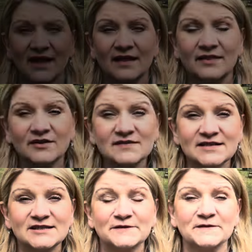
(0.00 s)
There is a
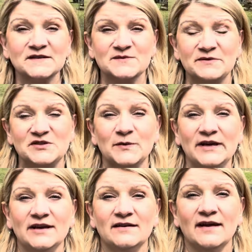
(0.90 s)
difference
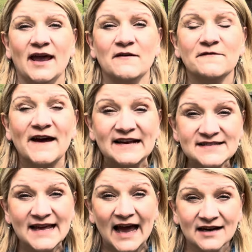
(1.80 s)
between a
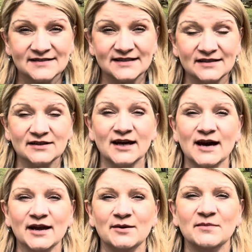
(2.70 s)
fast-acting
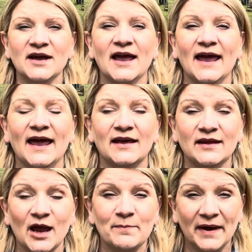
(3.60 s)
lime and
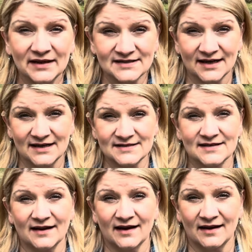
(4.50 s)
a pelletized
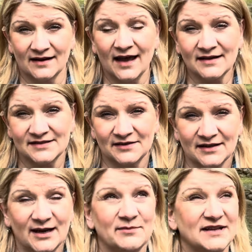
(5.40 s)
acting
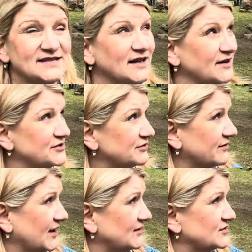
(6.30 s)
lime. It's starting to
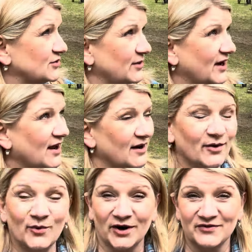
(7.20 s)
rain, so we gotta
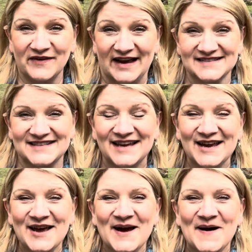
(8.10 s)
work fast.
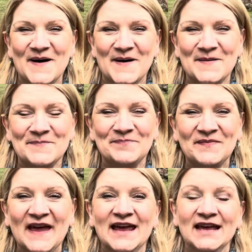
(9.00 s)

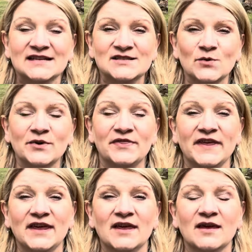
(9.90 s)
So
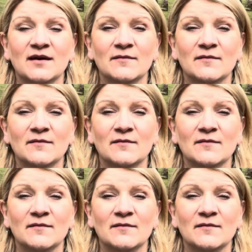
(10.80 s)
the